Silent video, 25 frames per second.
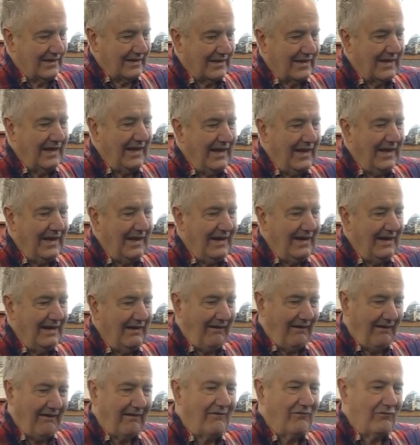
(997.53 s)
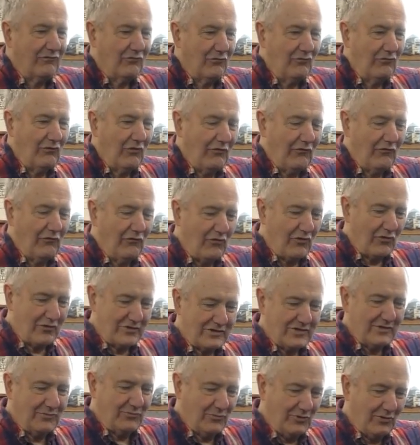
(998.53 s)
king of
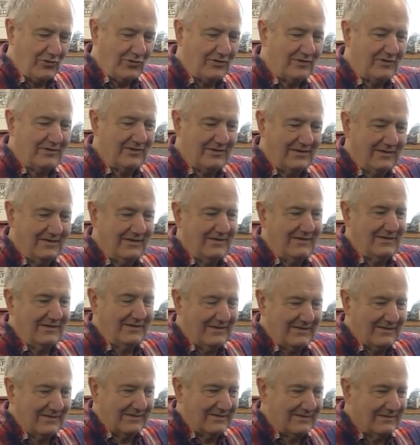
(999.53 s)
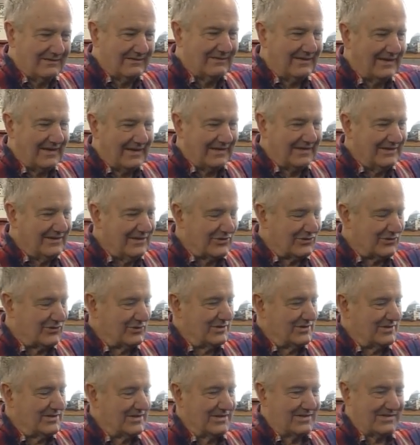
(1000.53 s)
reversible
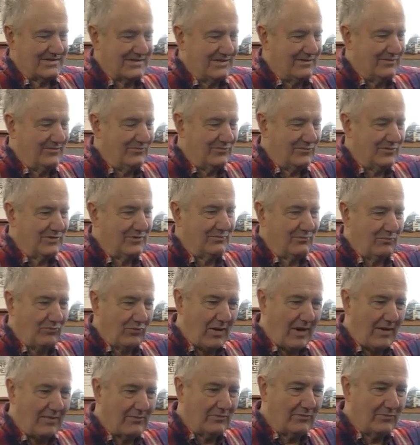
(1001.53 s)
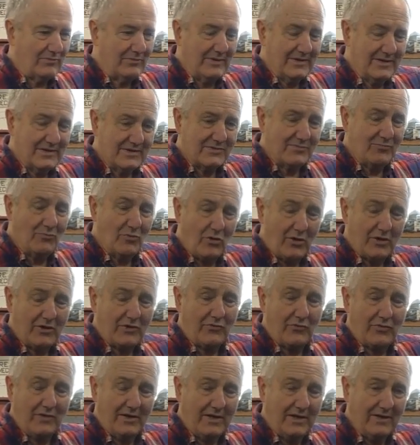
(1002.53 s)
ignition systems probably is
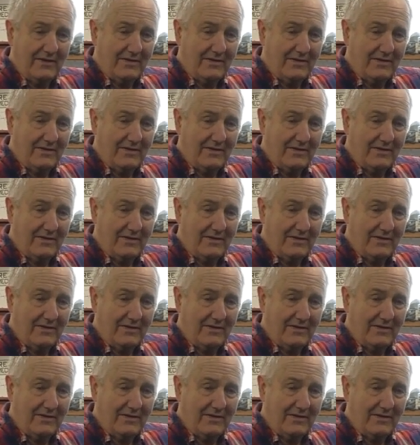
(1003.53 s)
Mercury.